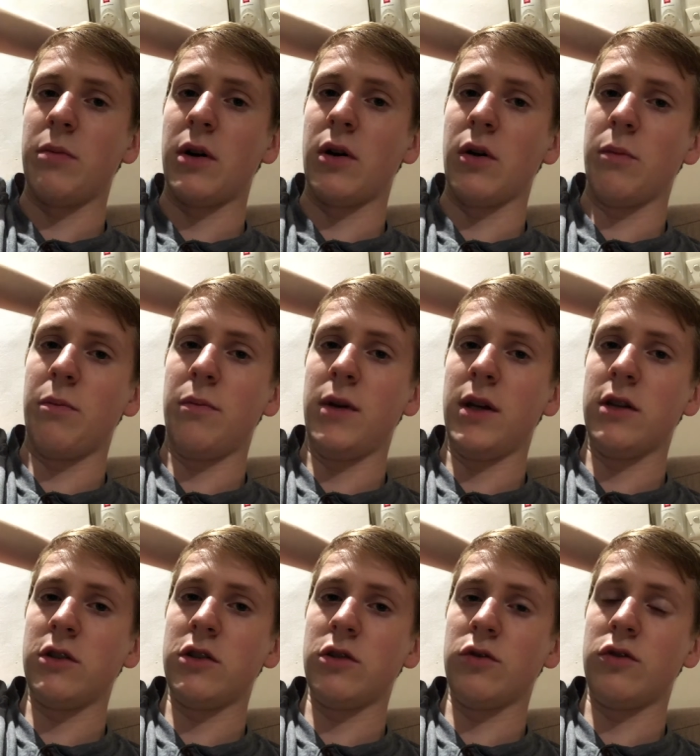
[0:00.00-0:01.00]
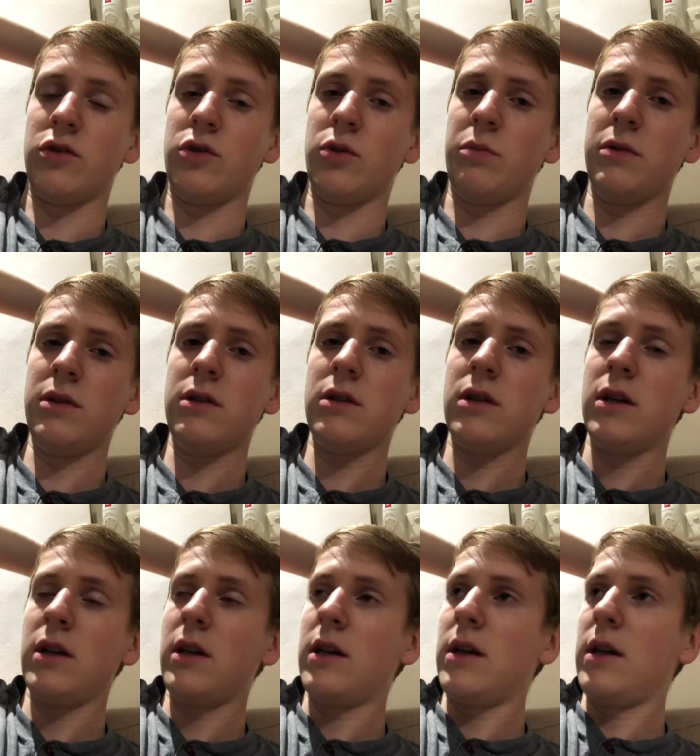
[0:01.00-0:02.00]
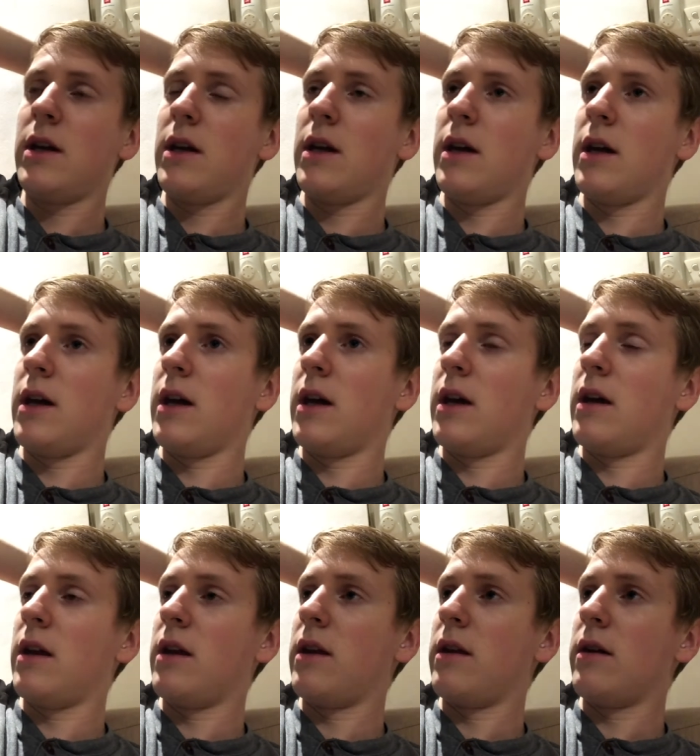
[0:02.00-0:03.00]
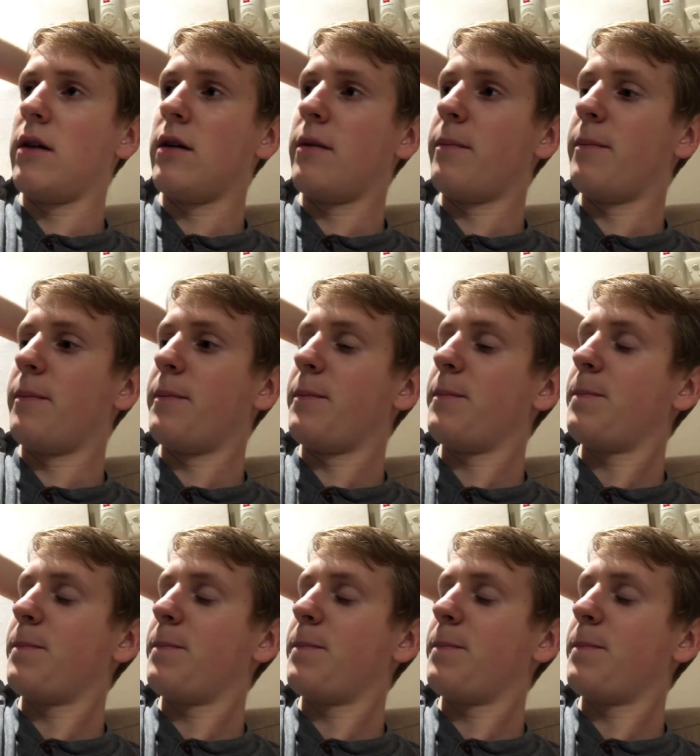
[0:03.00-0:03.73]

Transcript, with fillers: about being so stupid. And um,